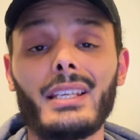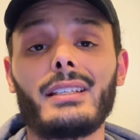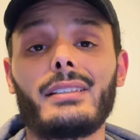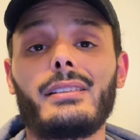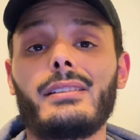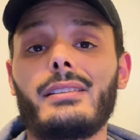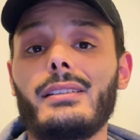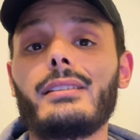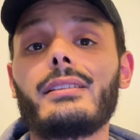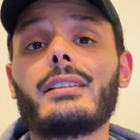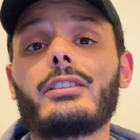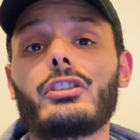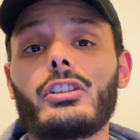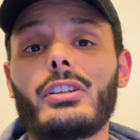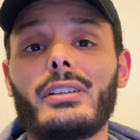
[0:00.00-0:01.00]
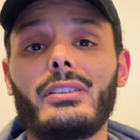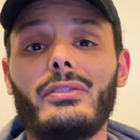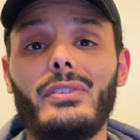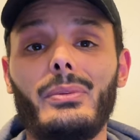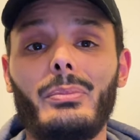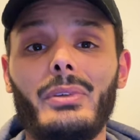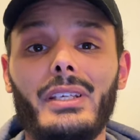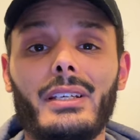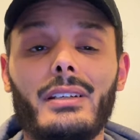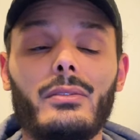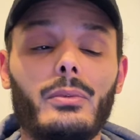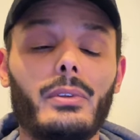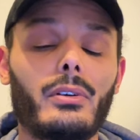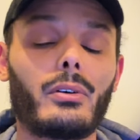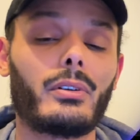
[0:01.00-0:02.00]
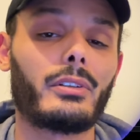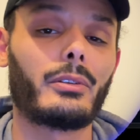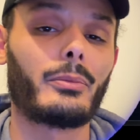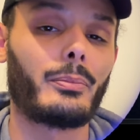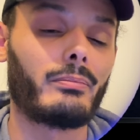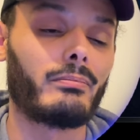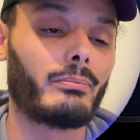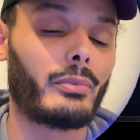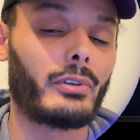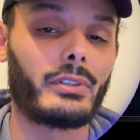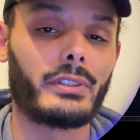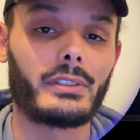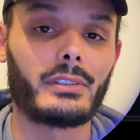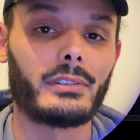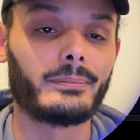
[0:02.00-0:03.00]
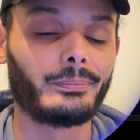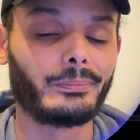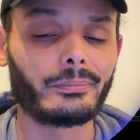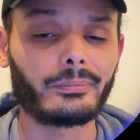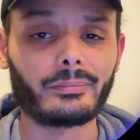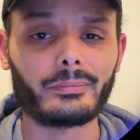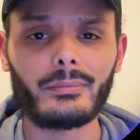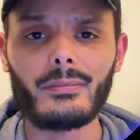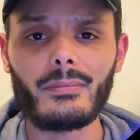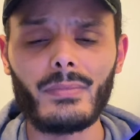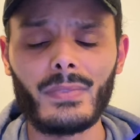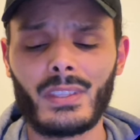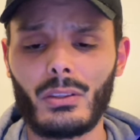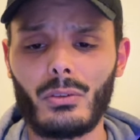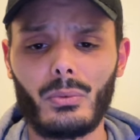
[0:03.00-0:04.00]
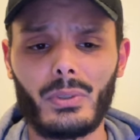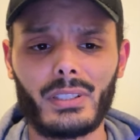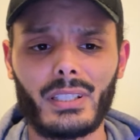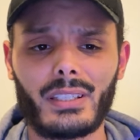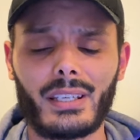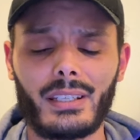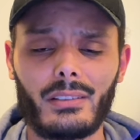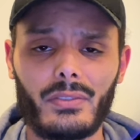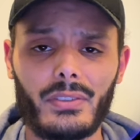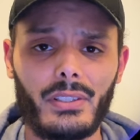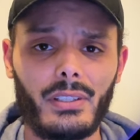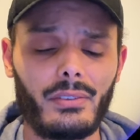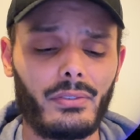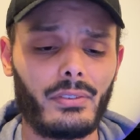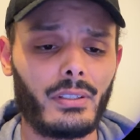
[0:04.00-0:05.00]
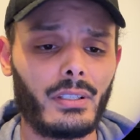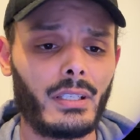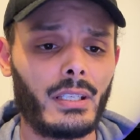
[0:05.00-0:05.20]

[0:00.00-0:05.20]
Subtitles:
since it's the shared VPN with other person doing that kind of stuff,